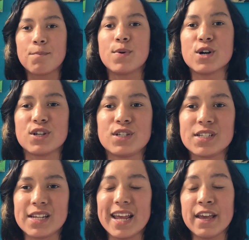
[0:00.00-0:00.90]

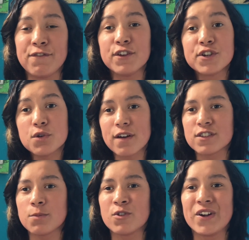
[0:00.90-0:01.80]
but if you do have
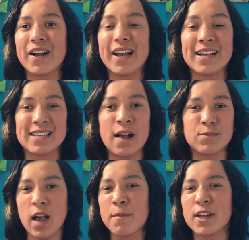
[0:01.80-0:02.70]
summer
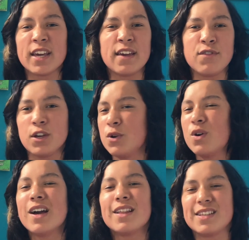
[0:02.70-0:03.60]
exams, I'm going to give you
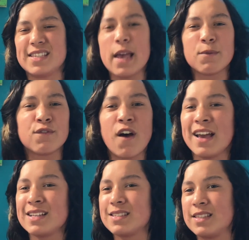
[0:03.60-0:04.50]
the same
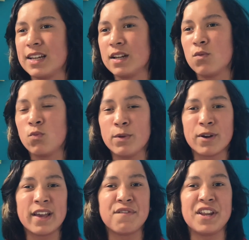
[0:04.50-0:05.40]
advice that we were
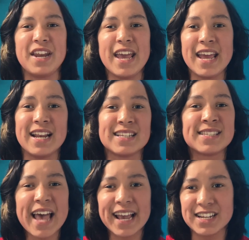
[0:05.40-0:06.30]
given in
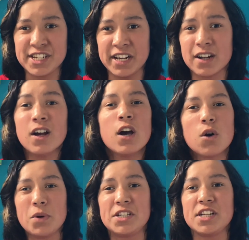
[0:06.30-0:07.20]
second year,
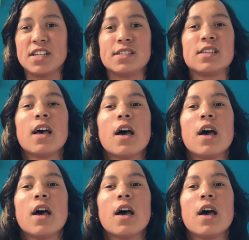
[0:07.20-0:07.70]
which is